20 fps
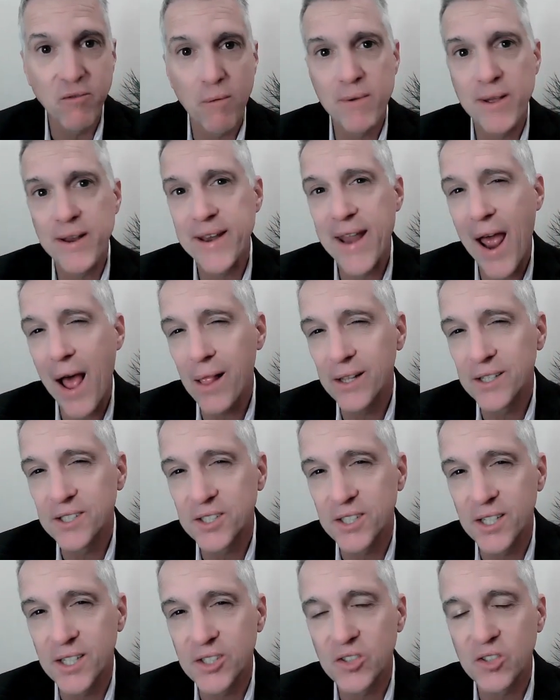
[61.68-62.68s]
from
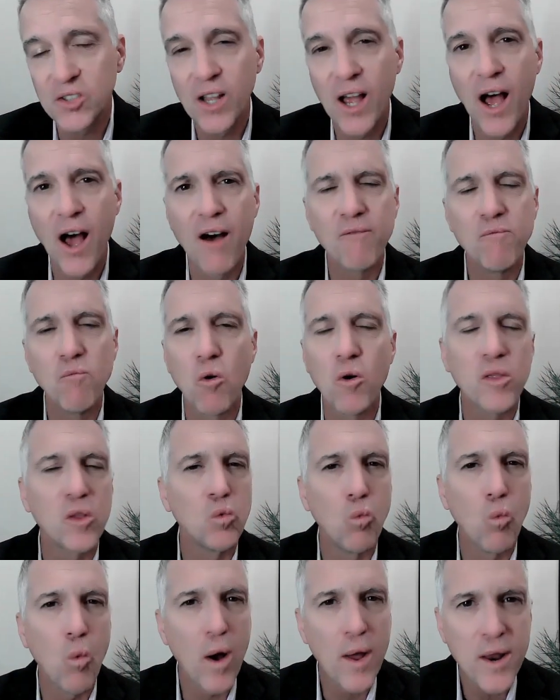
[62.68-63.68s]
analysis of more
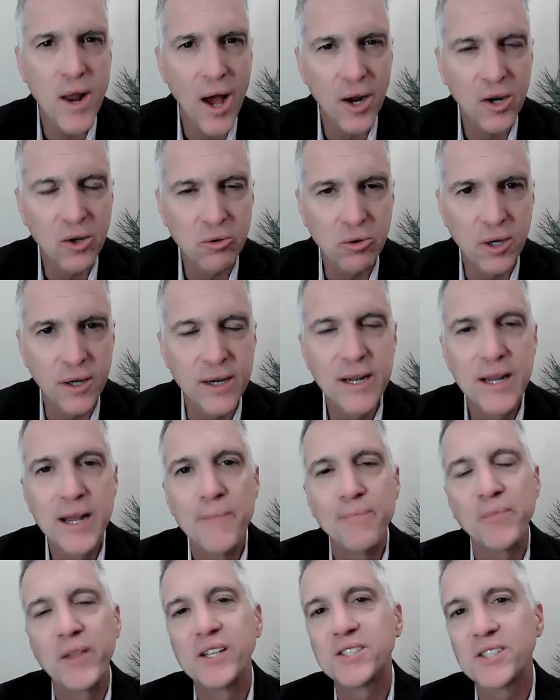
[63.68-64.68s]
than 100
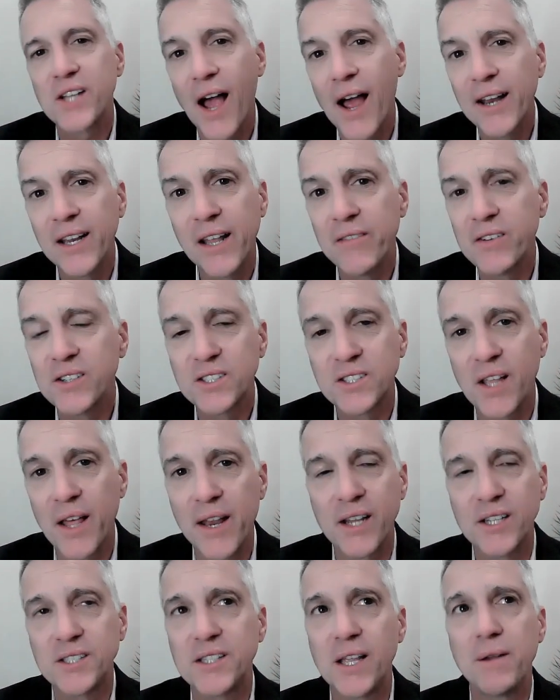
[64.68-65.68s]
scientific
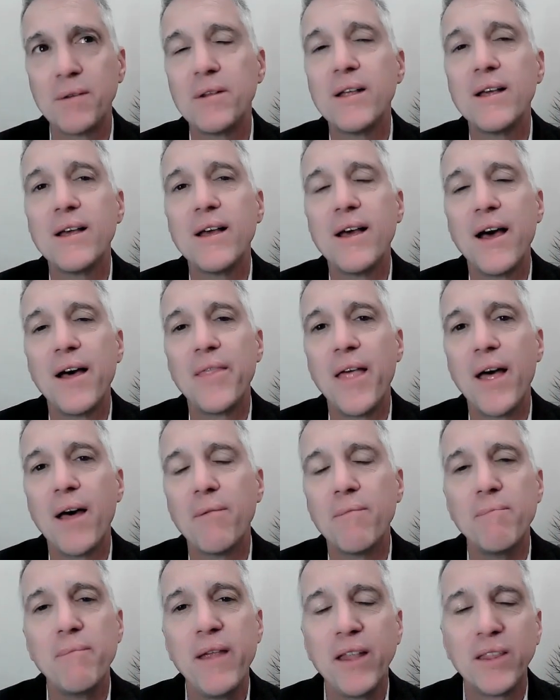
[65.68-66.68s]
studies
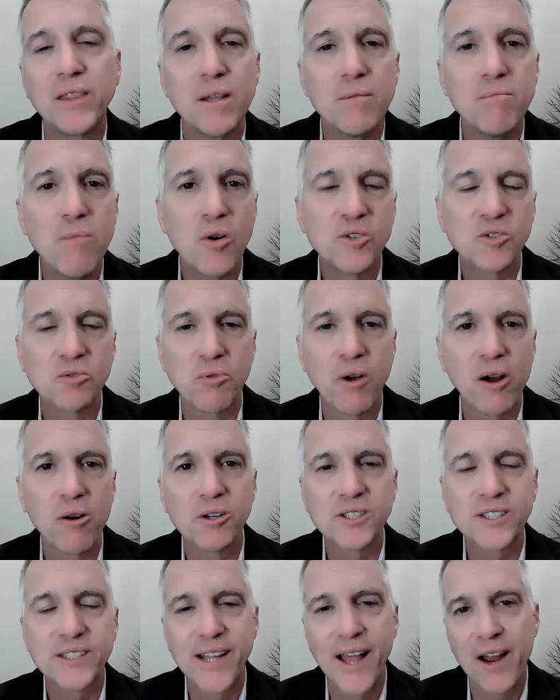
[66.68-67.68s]
that meet the most
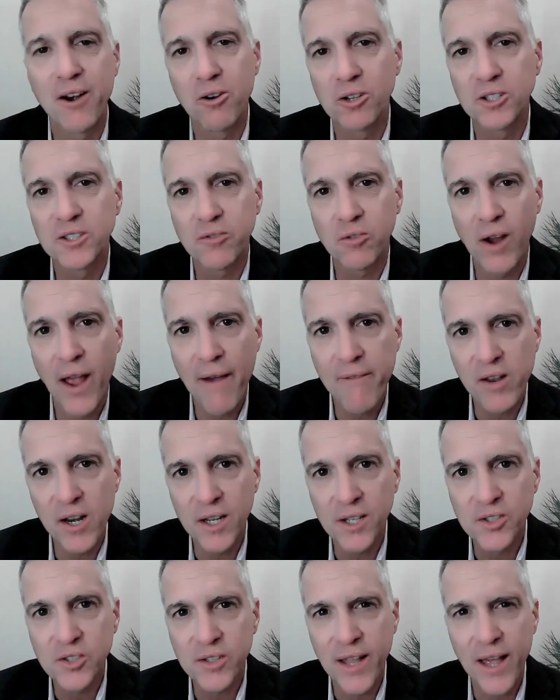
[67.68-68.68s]
rigorous standards for
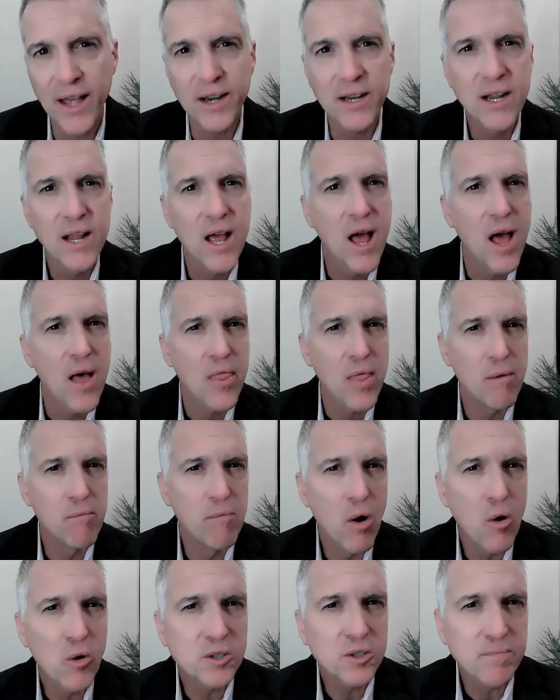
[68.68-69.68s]
evidence that the
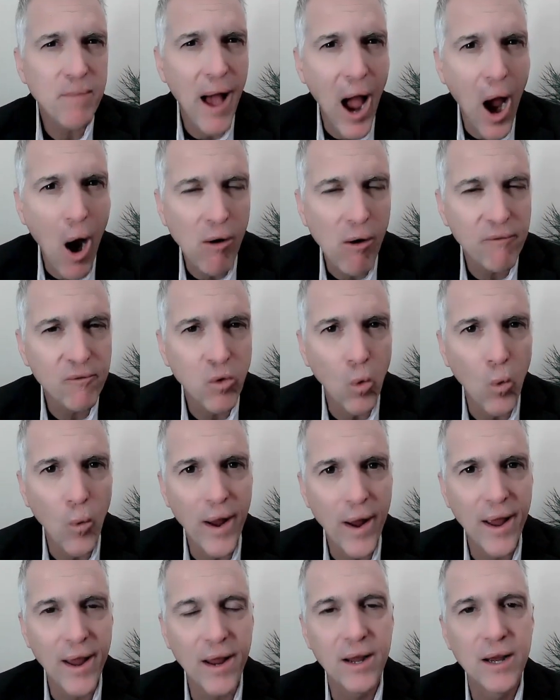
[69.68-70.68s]
most powerful
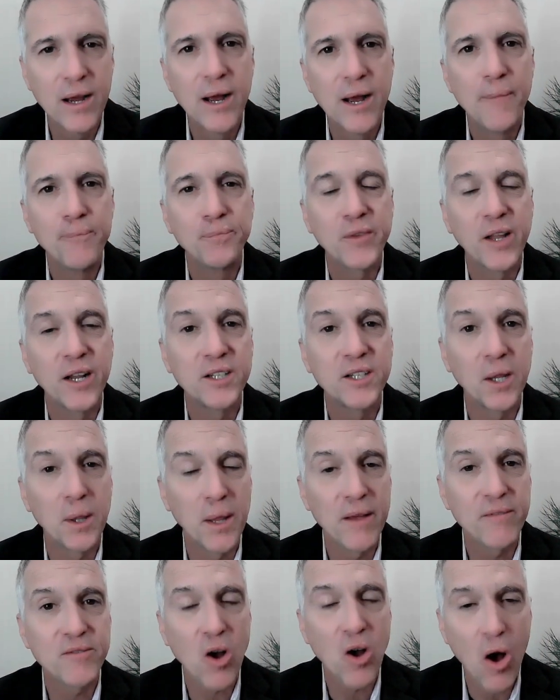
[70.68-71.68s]
way to
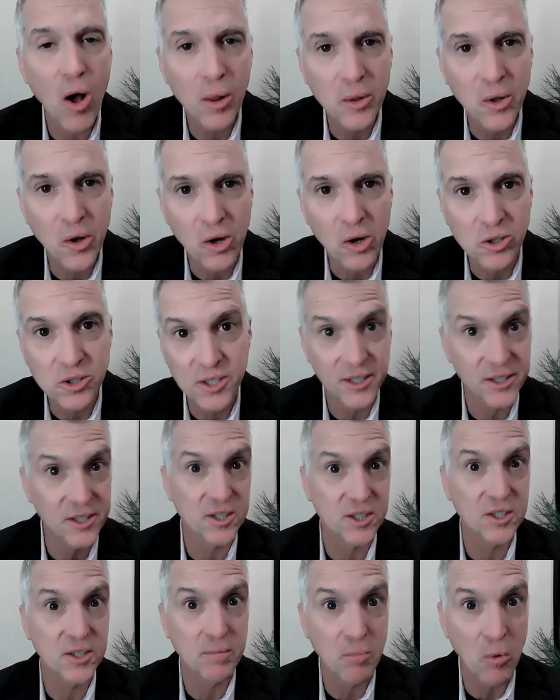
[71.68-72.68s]
lift all learners and
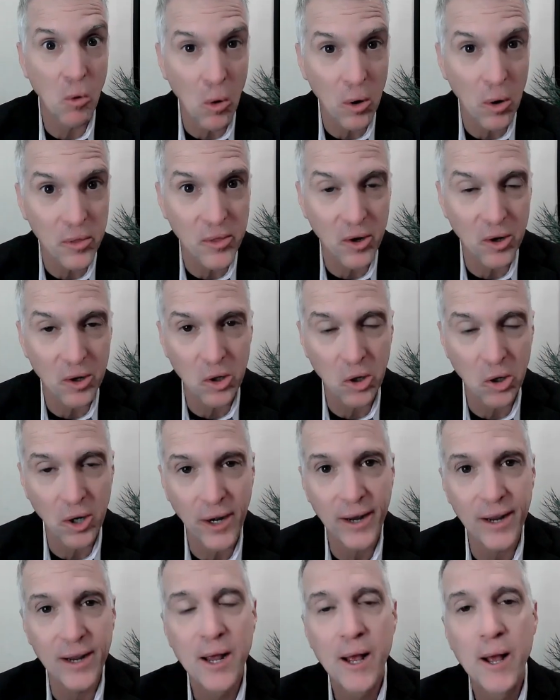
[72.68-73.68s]
to support their
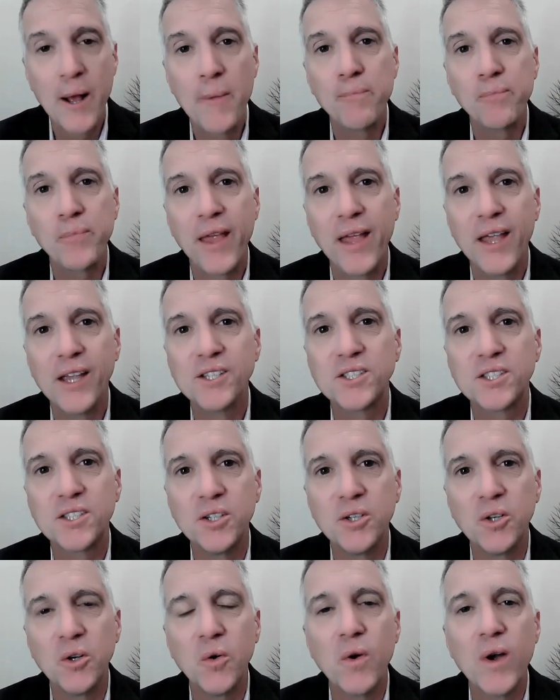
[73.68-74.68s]
learning is
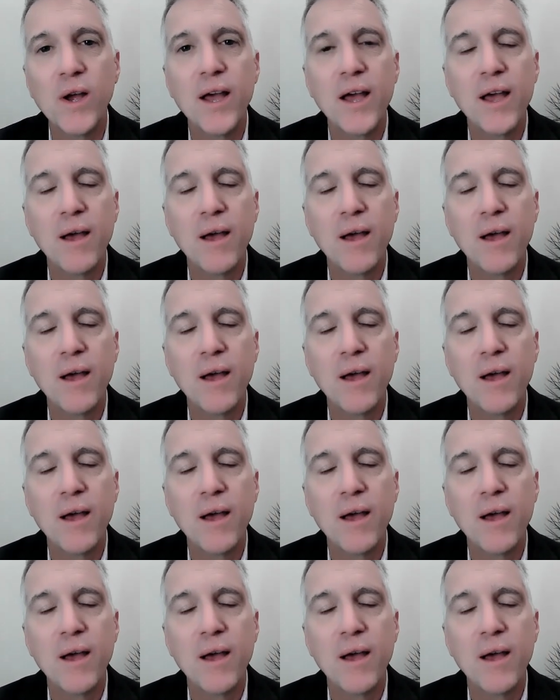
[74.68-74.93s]
to